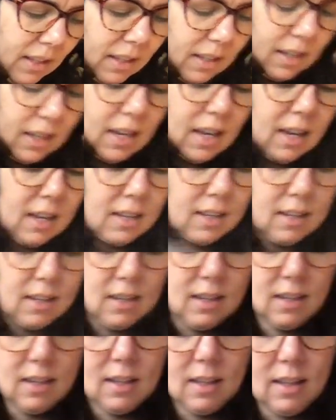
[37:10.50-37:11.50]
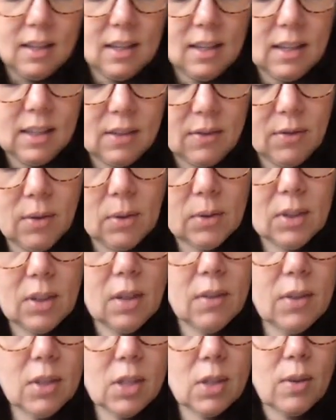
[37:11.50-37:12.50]
get this folded
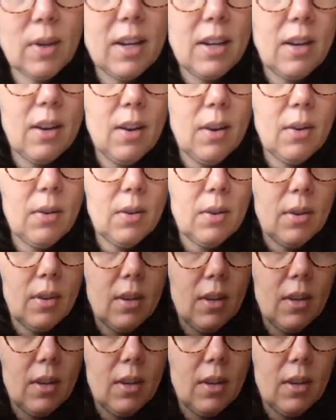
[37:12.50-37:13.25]
over so I know.